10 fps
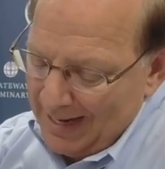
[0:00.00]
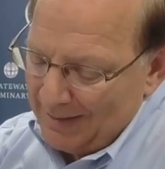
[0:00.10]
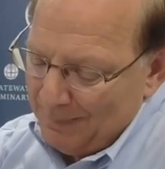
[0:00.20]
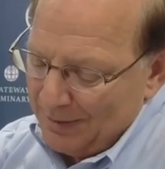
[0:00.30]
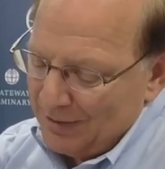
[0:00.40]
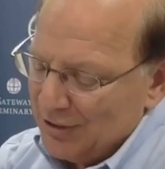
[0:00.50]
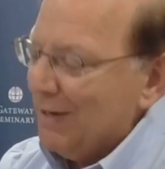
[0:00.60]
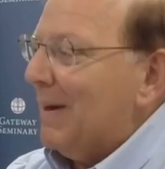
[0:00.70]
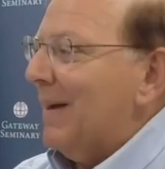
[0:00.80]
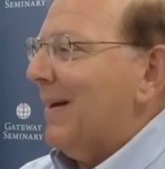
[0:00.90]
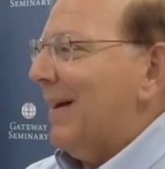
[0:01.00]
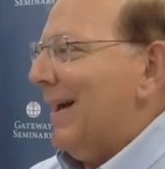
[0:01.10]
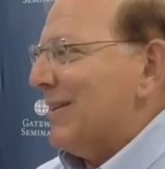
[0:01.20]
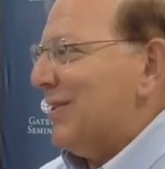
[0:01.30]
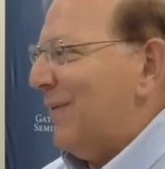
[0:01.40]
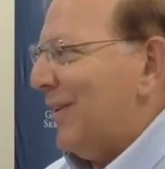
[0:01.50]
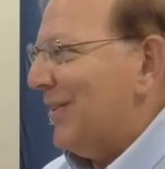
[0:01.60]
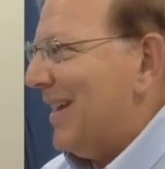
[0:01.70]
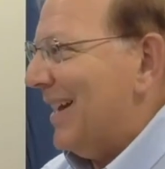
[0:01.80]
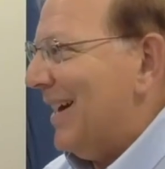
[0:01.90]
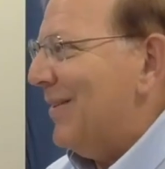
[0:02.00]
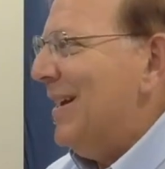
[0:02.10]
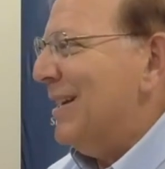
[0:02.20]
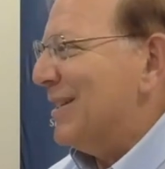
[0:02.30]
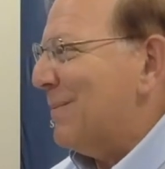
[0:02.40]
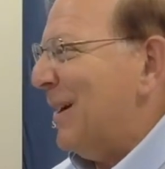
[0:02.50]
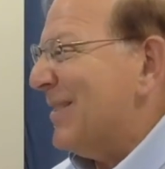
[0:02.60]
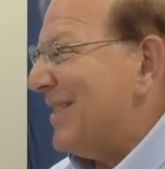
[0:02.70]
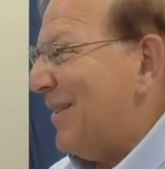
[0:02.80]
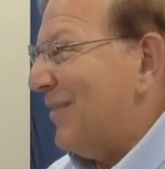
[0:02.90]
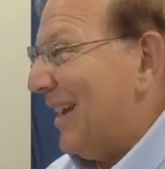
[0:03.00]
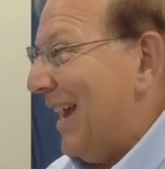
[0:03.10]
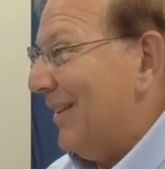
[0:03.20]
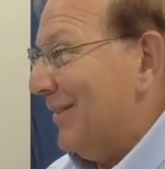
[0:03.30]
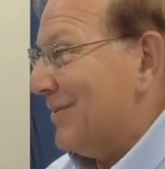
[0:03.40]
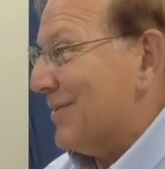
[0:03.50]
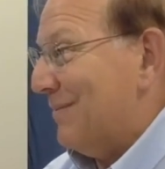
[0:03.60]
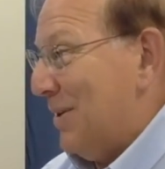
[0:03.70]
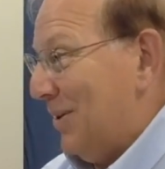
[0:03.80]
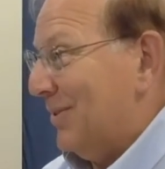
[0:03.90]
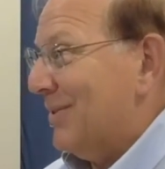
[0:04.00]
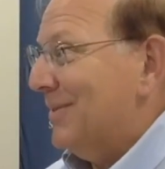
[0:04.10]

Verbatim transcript: and a pair of sheep, I, I actually figured that out. It's about seven gallons of milk.